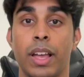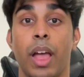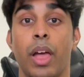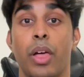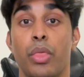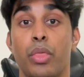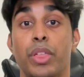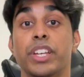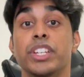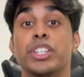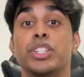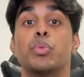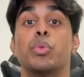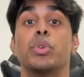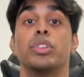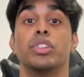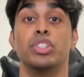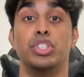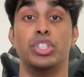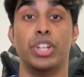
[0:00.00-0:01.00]
This
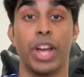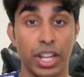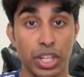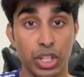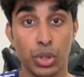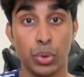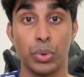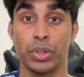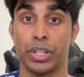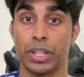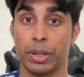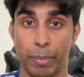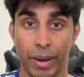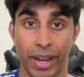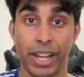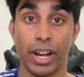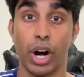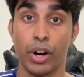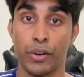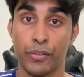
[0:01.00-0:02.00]
will genuinely
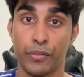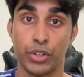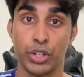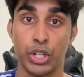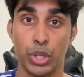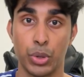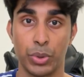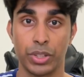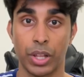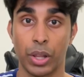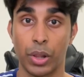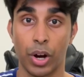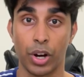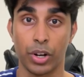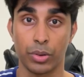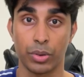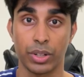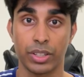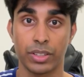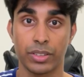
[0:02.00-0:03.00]
pay off for you in the long
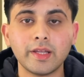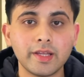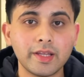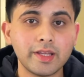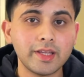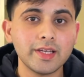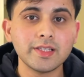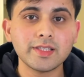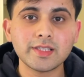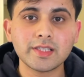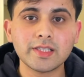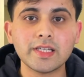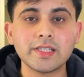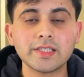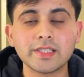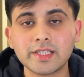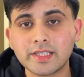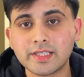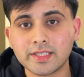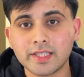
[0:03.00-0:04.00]
run. This is
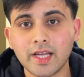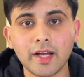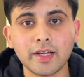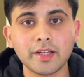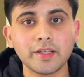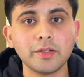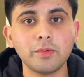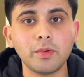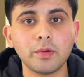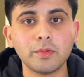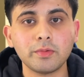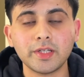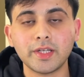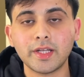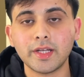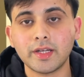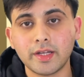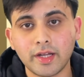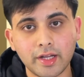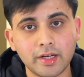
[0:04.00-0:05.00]
exactly what we
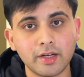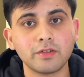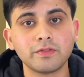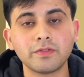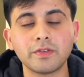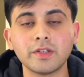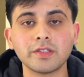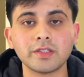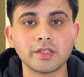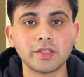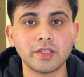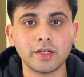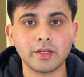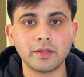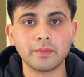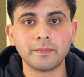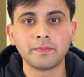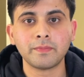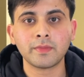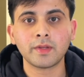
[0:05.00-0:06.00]
did in our first year.
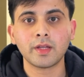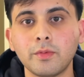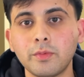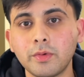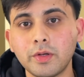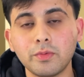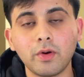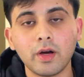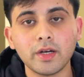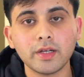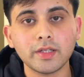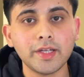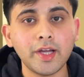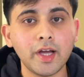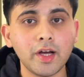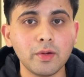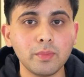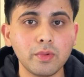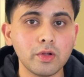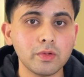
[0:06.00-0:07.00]
We wanted to
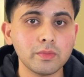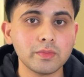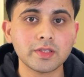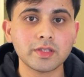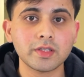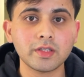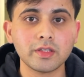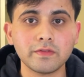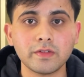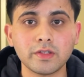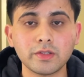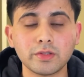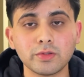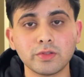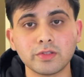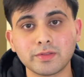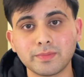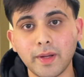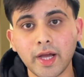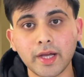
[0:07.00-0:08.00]
help homeless
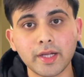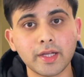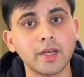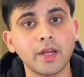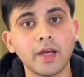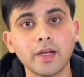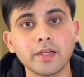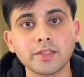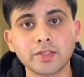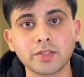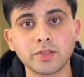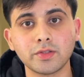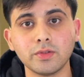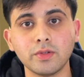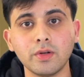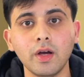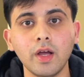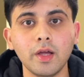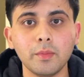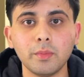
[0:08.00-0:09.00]
individuals back in high school,
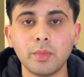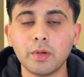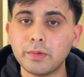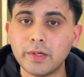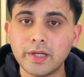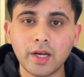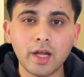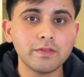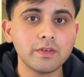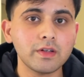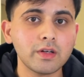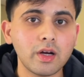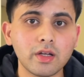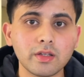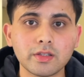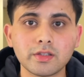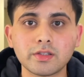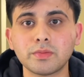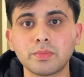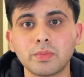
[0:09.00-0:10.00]
but we never got
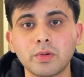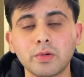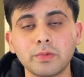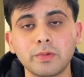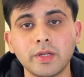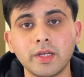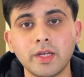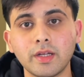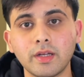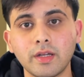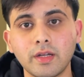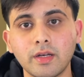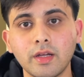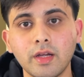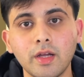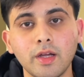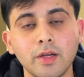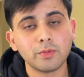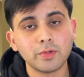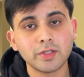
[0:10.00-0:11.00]
the support we needed,
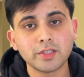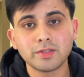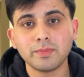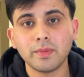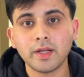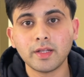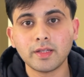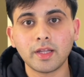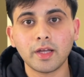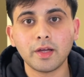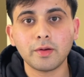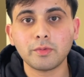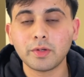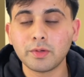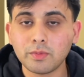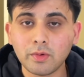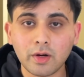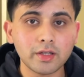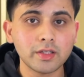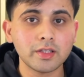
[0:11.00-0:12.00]
which meant that we
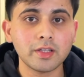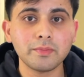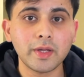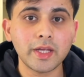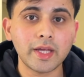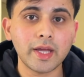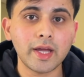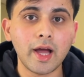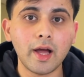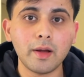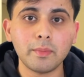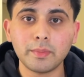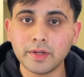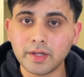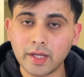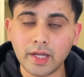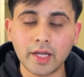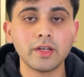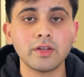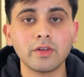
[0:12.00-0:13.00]
wanted to make it happen
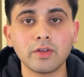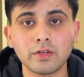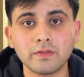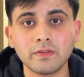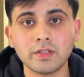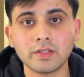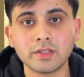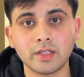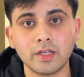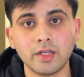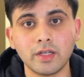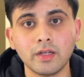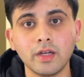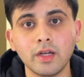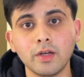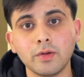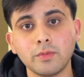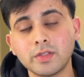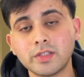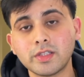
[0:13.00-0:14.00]
in university,
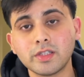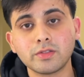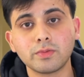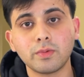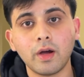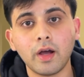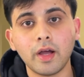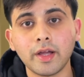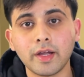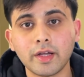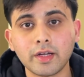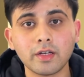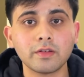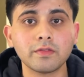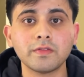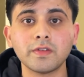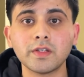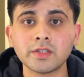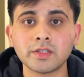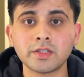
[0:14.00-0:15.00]
which is why in our
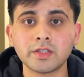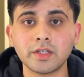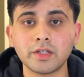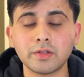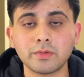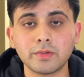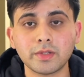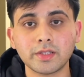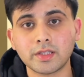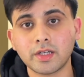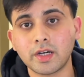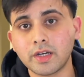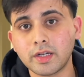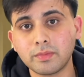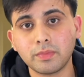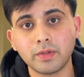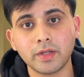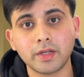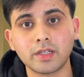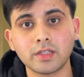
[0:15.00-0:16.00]
first year, we started
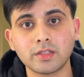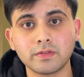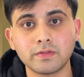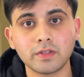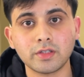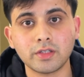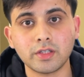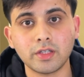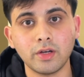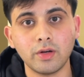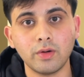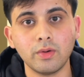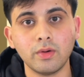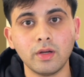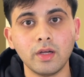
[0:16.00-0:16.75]
Blankets for Teal.